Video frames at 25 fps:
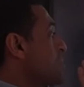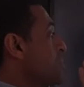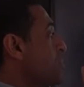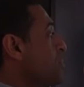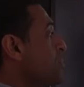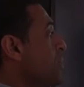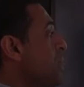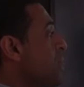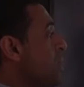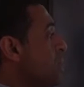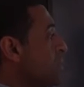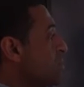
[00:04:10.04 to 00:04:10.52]
in
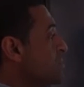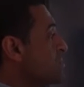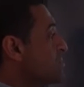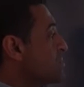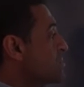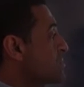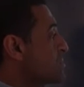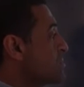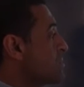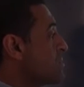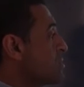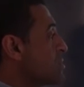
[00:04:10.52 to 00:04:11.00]
the
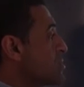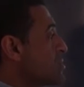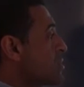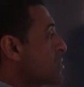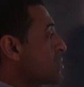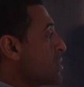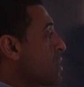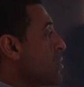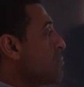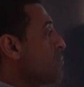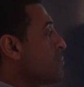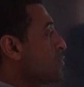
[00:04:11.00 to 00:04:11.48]
past. They
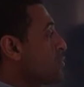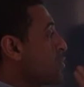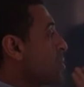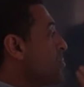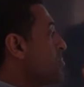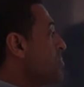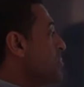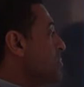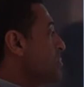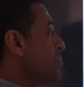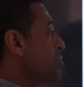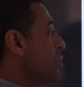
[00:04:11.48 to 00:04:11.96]
come
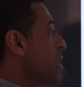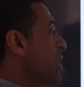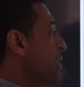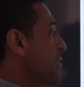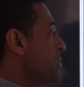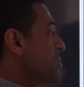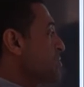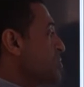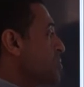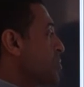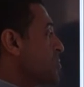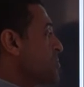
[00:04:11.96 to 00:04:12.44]
from
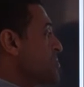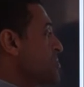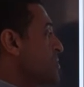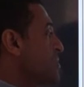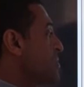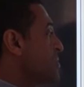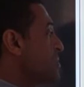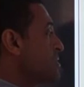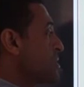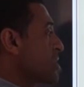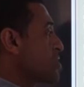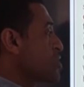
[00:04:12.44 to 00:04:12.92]

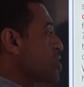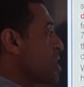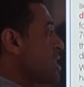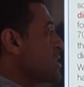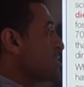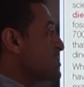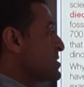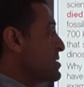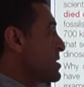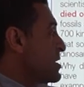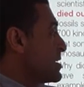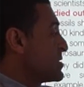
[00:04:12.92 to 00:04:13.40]
dinosaurs such
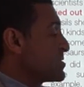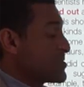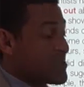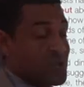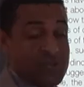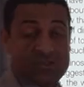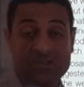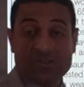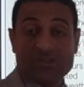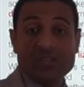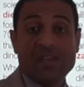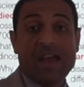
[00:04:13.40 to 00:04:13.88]
as
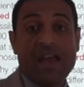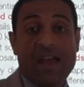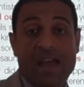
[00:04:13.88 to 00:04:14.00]
lizards